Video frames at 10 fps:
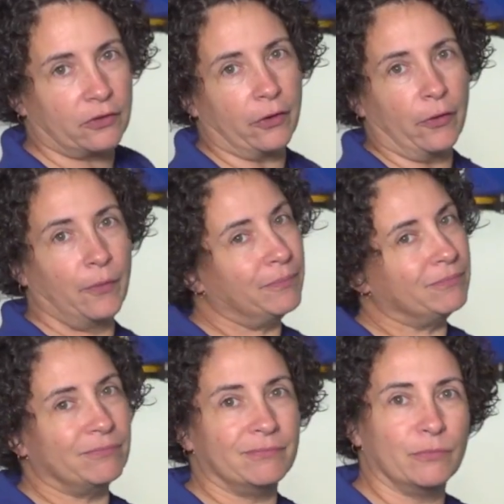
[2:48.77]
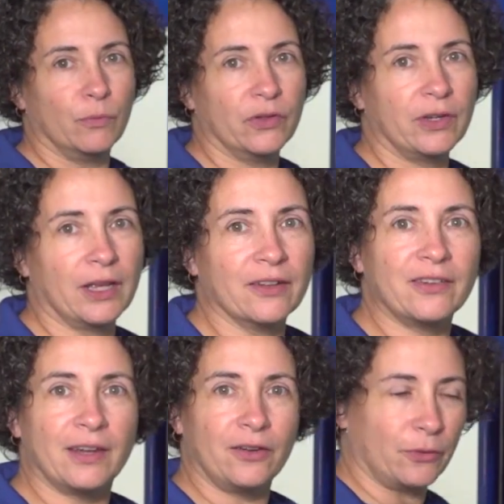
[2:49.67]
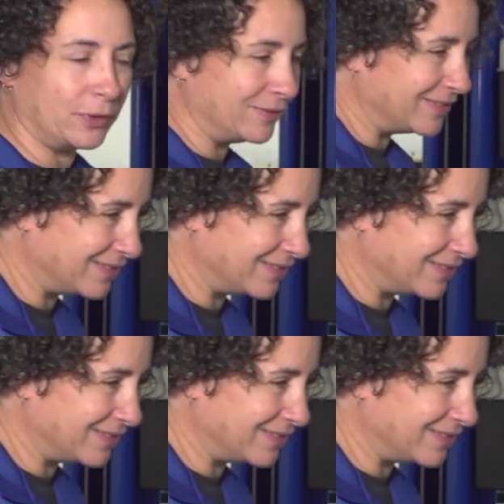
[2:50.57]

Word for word: So once again, let's get into it.